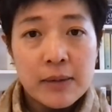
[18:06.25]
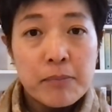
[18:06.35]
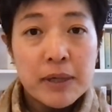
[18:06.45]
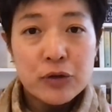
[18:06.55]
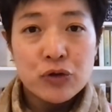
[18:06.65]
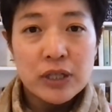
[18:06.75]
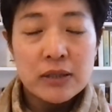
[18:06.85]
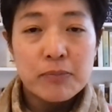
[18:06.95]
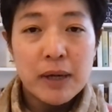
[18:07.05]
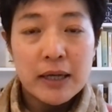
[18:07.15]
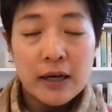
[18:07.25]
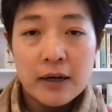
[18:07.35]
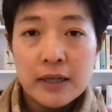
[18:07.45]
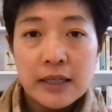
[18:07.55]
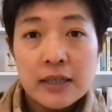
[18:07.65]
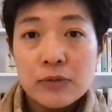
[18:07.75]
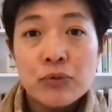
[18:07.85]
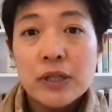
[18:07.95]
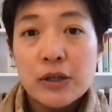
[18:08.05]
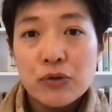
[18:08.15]
metrics is
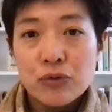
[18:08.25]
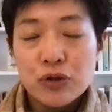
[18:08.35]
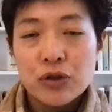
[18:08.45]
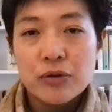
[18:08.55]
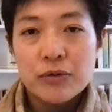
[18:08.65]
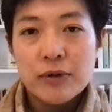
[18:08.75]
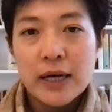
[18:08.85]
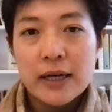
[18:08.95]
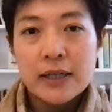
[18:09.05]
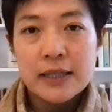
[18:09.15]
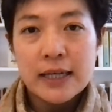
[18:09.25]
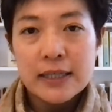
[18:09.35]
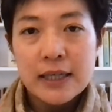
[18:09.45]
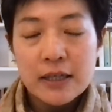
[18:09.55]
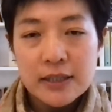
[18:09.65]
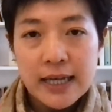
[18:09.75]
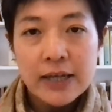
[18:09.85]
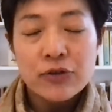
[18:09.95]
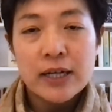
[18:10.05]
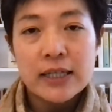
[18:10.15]
really crucial, right? Because I think
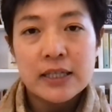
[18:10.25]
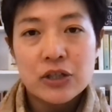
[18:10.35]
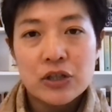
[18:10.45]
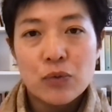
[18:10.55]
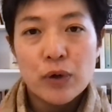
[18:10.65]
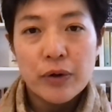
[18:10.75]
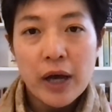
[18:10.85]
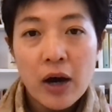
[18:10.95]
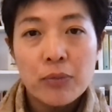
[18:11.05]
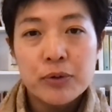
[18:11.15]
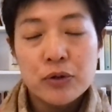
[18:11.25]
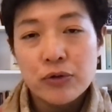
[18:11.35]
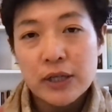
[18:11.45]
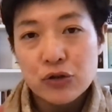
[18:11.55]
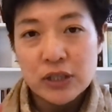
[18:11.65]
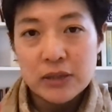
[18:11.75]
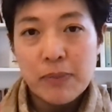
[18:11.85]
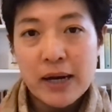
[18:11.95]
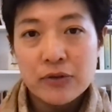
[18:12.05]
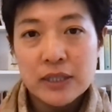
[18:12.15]
standardization will help to create
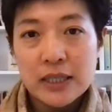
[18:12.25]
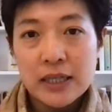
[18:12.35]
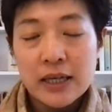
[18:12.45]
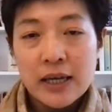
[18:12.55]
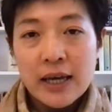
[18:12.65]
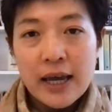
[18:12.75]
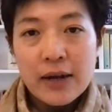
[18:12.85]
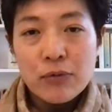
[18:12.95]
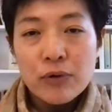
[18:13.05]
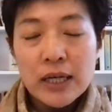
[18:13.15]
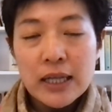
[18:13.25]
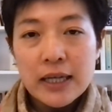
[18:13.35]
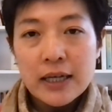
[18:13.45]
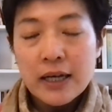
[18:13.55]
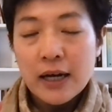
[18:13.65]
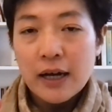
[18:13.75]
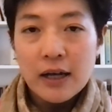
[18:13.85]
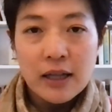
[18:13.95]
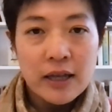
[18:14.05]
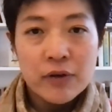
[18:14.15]
transparency and really
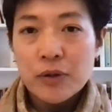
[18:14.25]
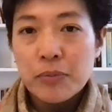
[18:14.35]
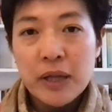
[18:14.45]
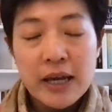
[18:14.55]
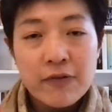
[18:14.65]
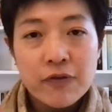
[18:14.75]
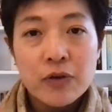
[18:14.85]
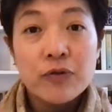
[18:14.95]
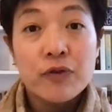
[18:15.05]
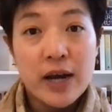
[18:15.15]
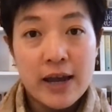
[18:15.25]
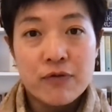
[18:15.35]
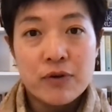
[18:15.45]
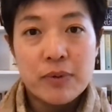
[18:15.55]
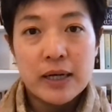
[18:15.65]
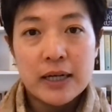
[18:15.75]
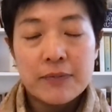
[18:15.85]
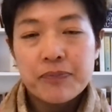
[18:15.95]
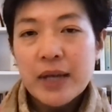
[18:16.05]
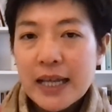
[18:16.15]
level the playing field for
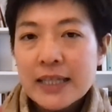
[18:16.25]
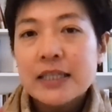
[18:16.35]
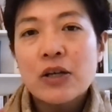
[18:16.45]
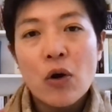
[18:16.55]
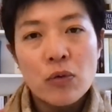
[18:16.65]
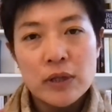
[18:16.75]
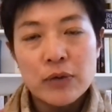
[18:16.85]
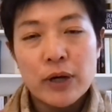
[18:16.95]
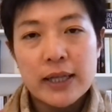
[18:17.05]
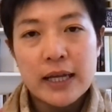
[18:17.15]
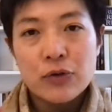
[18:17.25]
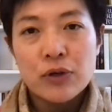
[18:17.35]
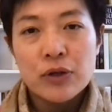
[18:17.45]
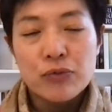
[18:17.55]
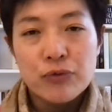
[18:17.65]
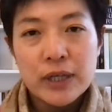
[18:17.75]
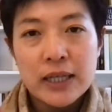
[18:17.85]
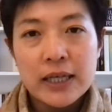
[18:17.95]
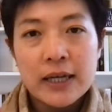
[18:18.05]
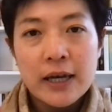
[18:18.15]
everybody. And that's the only way that you could
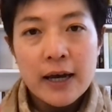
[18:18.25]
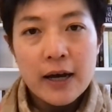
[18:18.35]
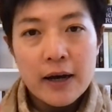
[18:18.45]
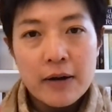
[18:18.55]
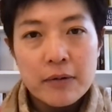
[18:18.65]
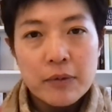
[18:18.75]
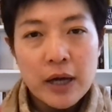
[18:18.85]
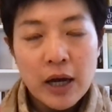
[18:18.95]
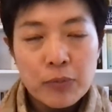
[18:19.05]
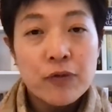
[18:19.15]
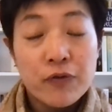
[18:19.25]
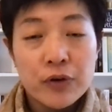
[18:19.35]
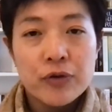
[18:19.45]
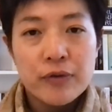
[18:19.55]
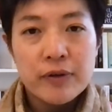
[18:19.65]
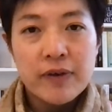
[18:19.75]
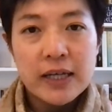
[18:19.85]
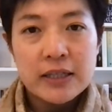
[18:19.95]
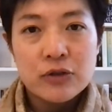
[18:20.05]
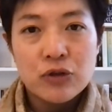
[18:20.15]
really help to further
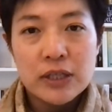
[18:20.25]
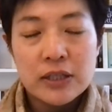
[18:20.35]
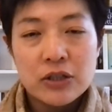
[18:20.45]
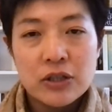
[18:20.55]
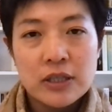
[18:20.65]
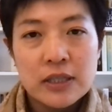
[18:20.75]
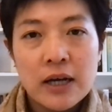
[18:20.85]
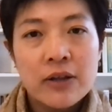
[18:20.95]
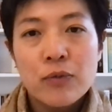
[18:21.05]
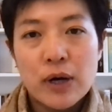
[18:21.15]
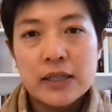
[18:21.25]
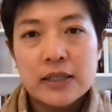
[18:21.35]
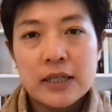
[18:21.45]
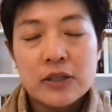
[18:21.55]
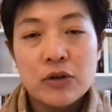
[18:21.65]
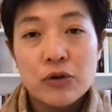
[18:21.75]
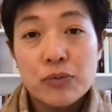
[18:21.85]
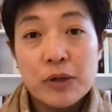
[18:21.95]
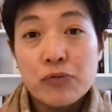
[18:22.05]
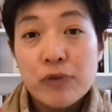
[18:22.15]
advance the transition, because otherwise it's going
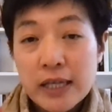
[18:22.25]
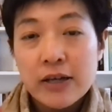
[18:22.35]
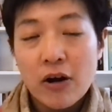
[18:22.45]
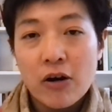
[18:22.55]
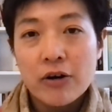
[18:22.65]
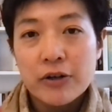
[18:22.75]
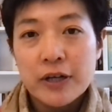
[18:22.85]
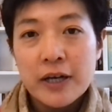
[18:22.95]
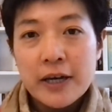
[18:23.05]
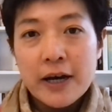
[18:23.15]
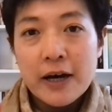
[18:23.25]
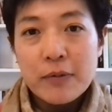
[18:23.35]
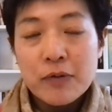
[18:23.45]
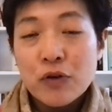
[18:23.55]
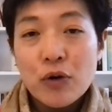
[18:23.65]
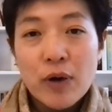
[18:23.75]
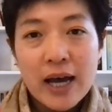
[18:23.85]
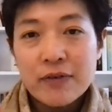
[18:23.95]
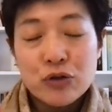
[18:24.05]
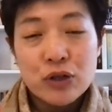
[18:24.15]
to be really hard if you don't
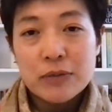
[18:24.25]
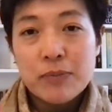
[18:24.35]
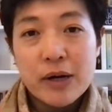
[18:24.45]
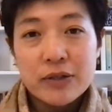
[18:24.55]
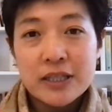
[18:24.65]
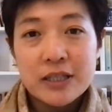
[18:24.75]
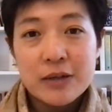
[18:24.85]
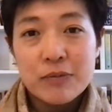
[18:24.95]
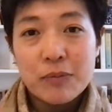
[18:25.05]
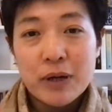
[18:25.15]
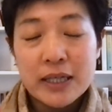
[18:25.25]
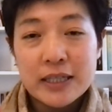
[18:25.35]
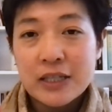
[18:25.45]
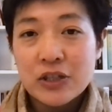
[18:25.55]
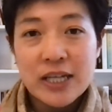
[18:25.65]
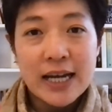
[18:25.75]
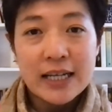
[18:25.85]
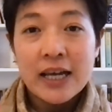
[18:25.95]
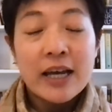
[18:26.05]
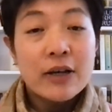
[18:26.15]
have a transparent system in place such
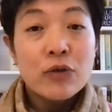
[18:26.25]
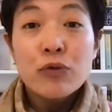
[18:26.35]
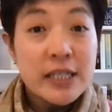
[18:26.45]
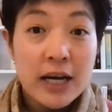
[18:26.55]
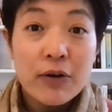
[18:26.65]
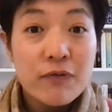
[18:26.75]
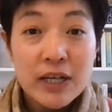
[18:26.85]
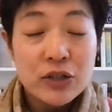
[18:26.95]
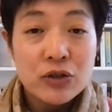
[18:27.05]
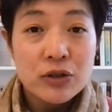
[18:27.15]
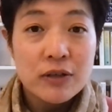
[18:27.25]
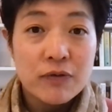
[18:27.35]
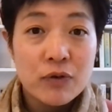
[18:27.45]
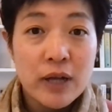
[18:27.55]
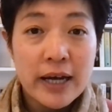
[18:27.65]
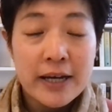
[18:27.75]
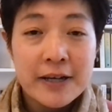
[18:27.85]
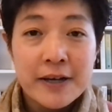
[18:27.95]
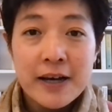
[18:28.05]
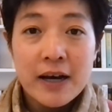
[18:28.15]
that retail investors, if you
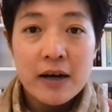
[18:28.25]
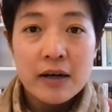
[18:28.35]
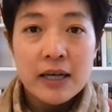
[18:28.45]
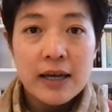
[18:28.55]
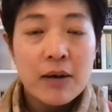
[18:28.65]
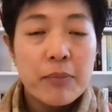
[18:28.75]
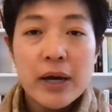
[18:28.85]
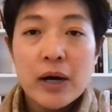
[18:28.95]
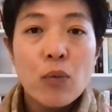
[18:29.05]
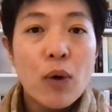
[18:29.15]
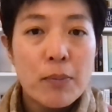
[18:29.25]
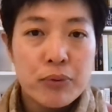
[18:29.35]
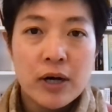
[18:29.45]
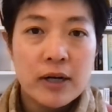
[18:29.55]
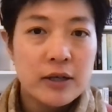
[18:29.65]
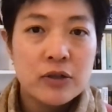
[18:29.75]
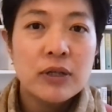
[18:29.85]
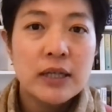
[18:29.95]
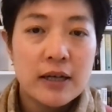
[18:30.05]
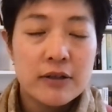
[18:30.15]
like, can compare one product to
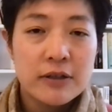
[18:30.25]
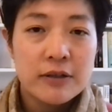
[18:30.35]
the other.